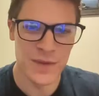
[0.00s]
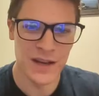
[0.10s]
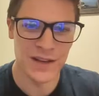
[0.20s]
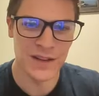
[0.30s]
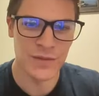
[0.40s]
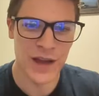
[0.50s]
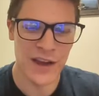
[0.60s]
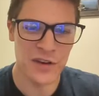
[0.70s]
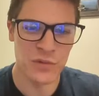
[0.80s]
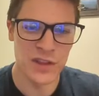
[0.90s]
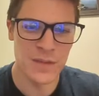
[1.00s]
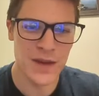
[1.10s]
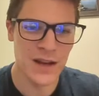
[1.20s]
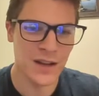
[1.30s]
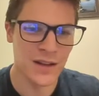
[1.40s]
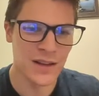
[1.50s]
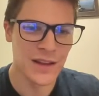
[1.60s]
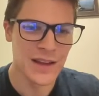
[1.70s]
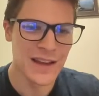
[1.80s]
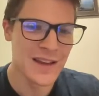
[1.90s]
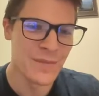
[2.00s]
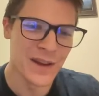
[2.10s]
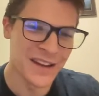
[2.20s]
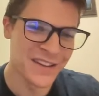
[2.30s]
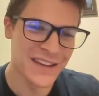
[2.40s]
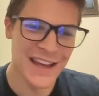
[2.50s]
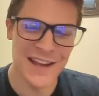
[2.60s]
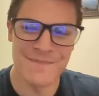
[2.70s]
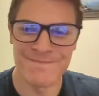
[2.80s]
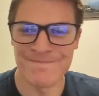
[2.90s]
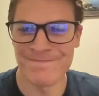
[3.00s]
the middle. I could have won the middle. But instead,